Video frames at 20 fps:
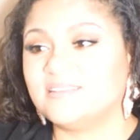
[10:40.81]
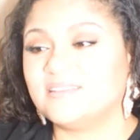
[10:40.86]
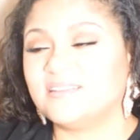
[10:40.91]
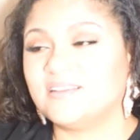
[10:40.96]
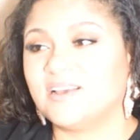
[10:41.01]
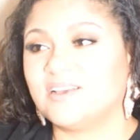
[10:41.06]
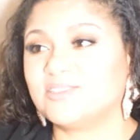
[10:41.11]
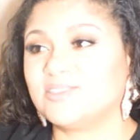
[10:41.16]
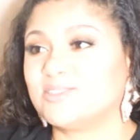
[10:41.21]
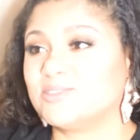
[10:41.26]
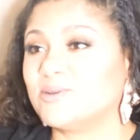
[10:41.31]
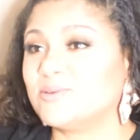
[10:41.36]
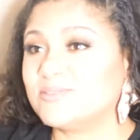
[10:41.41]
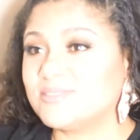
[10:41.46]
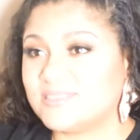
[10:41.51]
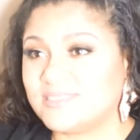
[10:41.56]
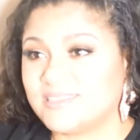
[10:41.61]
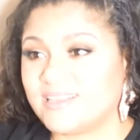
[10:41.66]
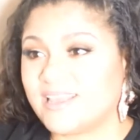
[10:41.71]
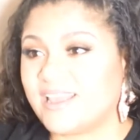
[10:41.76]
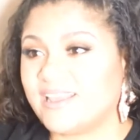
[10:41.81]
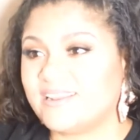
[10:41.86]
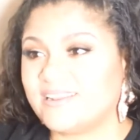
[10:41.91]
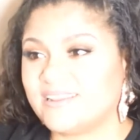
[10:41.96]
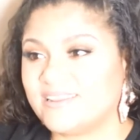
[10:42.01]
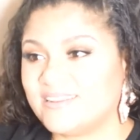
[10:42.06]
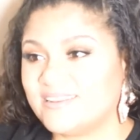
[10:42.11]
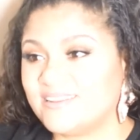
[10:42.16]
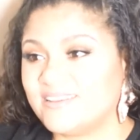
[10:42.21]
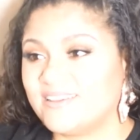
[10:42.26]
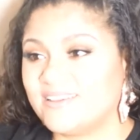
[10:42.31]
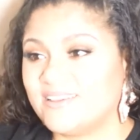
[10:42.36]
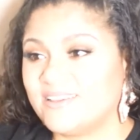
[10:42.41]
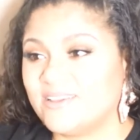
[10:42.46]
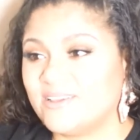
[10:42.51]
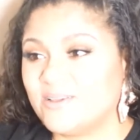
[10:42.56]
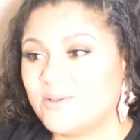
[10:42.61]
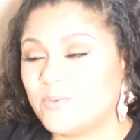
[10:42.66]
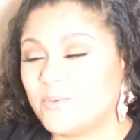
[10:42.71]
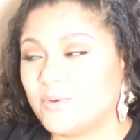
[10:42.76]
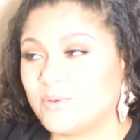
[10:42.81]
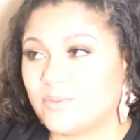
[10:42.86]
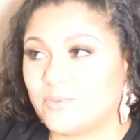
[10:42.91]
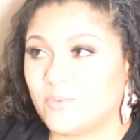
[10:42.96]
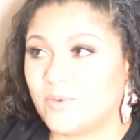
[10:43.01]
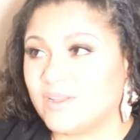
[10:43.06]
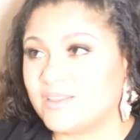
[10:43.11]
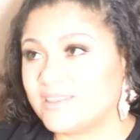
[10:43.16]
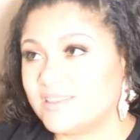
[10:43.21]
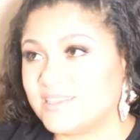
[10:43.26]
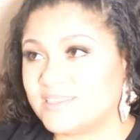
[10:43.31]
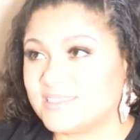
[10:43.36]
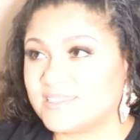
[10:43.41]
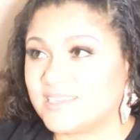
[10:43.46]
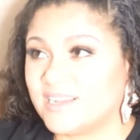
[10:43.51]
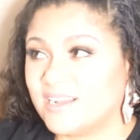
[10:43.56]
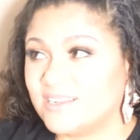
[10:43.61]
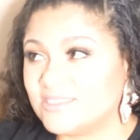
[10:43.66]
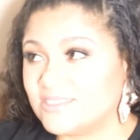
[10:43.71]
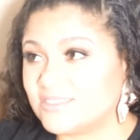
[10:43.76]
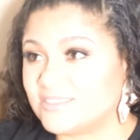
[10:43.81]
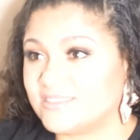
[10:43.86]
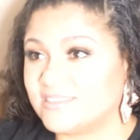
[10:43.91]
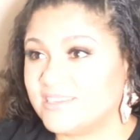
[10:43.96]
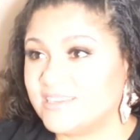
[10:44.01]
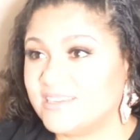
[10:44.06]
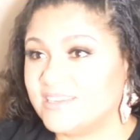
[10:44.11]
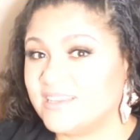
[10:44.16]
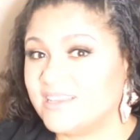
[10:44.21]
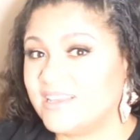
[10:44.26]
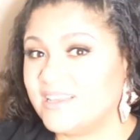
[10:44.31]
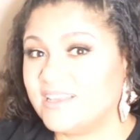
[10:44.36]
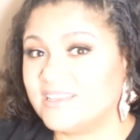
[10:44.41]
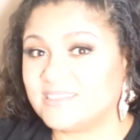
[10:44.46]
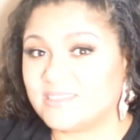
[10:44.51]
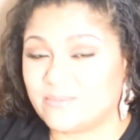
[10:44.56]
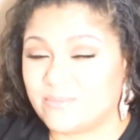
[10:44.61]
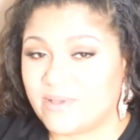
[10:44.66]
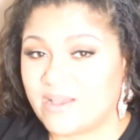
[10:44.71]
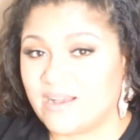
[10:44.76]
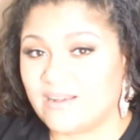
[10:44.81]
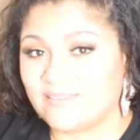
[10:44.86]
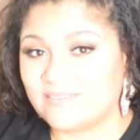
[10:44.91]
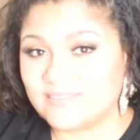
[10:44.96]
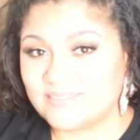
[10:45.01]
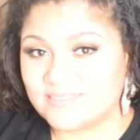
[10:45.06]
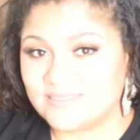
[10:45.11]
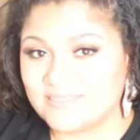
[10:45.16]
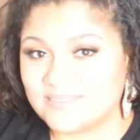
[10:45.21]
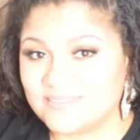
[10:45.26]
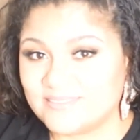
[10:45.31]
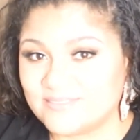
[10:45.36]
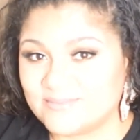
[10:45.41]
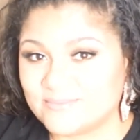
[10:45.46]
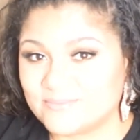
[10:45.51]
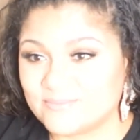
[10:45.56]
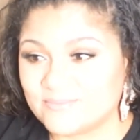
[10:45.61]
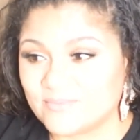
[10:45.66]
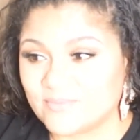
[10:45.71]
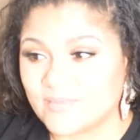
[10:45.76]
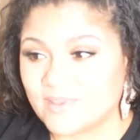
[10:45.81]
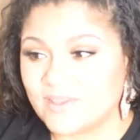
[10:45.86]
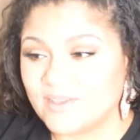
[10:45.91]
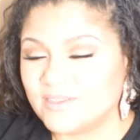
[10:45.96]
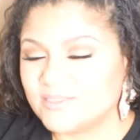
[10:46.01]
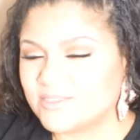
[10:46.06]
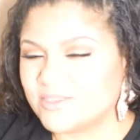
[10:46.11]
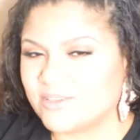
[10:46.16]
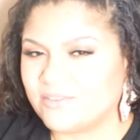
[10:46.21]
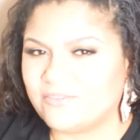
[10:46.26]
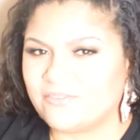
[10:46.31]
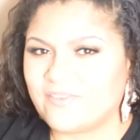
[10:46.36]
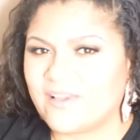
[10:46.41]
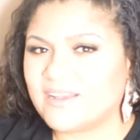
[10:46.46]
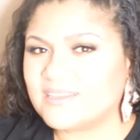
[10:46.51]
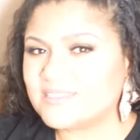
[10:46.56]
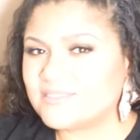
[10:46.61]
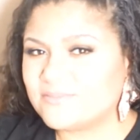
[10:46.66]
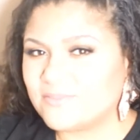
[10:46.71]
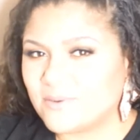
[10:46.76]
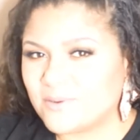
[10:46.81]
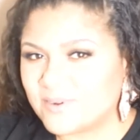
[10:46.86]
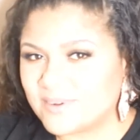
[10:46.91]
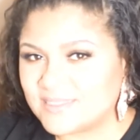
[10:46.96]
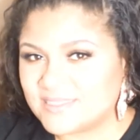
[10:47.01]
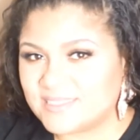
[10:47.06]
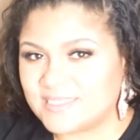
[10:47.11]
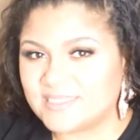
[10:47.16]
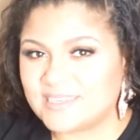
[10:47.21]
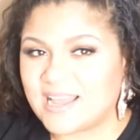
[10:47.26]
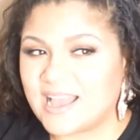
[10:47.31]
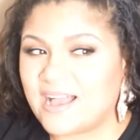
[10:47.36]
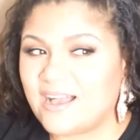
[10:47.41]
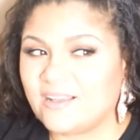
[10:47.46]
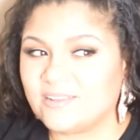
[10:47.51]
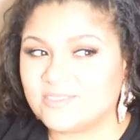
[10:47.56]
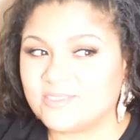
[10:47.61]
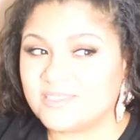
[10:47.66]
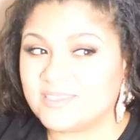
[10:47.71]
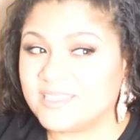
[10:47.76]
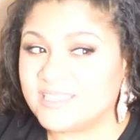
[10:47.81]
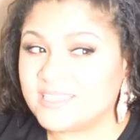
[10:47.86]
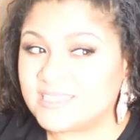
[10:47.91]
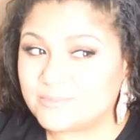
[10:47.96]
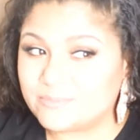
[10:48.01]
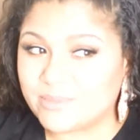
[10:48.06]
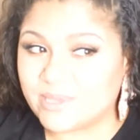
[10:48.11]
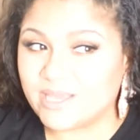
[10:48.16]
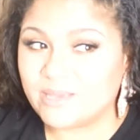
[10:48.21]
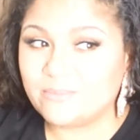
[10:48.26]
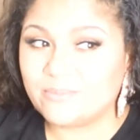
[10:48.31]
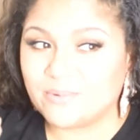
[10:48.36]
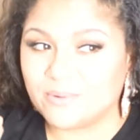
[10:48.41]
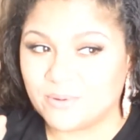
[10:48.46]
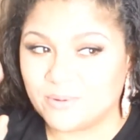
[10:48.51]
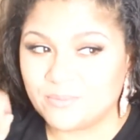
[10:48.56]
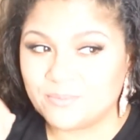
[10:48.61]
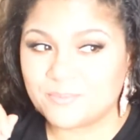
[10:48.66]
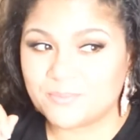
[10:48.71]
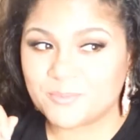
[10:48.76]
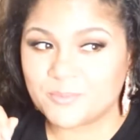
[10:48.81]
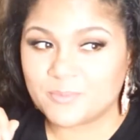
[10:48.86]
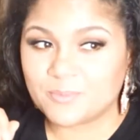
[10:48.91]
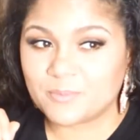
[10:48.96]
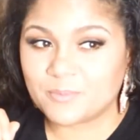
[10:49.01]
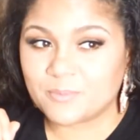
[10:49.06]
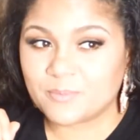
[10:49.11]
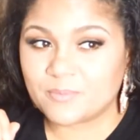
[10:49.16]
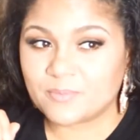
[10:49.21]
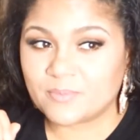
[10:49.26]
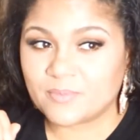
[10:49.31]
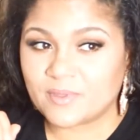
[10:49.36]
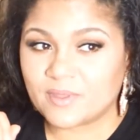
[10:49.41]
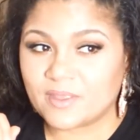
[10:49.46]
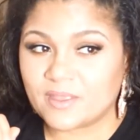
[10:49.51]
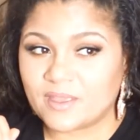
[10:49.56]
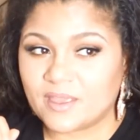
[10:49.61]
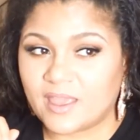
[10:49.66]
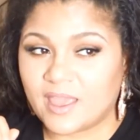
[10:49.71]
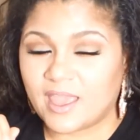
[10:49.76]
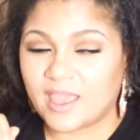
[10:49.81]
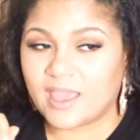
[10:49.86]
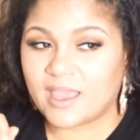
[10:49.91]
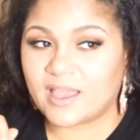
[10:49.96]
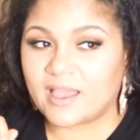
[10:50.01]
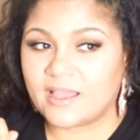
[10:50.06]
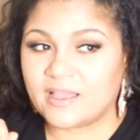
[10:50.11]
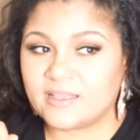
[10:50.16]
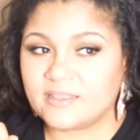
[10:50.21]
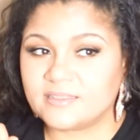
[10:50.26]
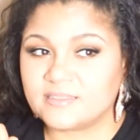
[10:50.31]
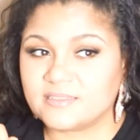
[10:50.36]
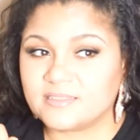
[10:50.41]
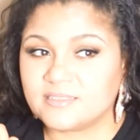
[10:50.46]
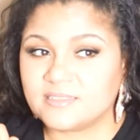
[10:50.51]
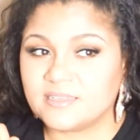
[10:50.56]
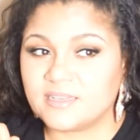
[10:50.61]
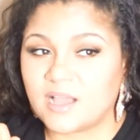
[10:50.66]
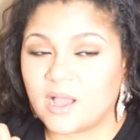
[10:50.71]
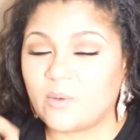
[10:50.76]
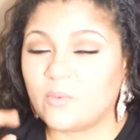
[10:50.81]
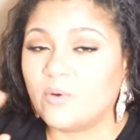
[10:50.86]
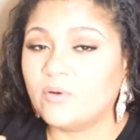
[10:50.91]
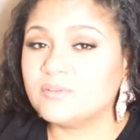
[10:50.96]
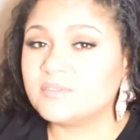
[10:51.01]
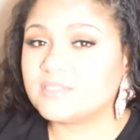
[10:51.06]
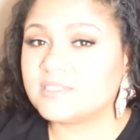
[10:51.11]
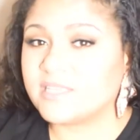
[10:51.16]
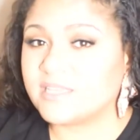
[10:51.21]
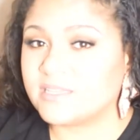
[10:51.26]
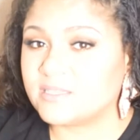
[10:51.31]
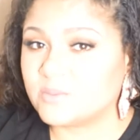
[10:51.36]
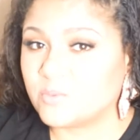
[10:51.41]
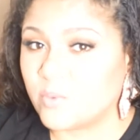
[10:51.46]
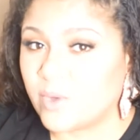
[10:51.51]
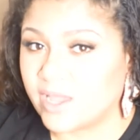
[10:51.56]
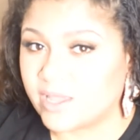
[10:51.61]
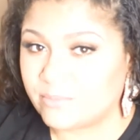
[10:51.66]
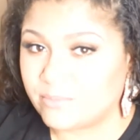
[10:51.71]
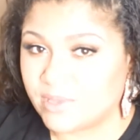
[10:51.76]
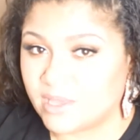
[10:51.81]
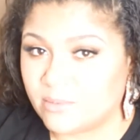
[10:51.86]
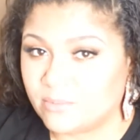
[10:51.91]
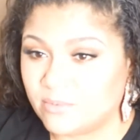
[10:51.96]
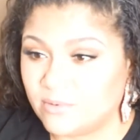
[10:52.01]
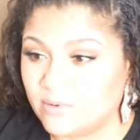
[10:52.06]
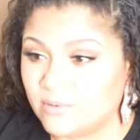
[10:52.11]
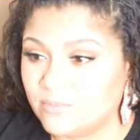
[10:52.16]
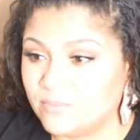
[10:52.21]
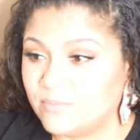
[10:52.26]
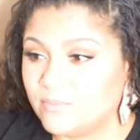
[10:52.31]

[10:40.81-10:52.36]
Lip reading: associated with what this country is about. So you fast forward to now to these people, and I won't say it's white people.